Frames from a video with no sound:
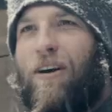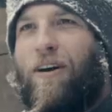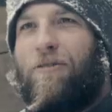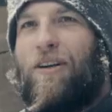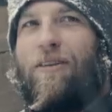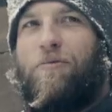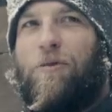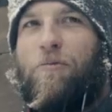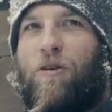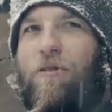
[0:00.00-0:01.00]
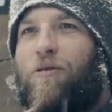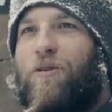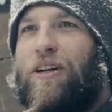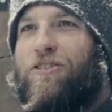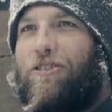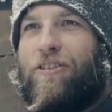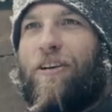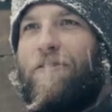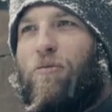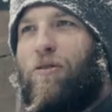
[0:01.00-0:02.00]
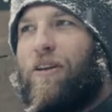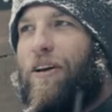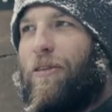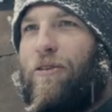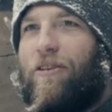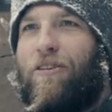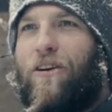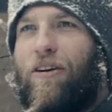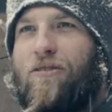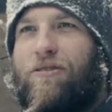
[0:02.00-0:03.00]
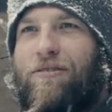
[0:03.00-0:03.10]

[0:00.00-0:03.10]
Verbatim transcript: I would like to be more of a racer and have more like 30 dogs.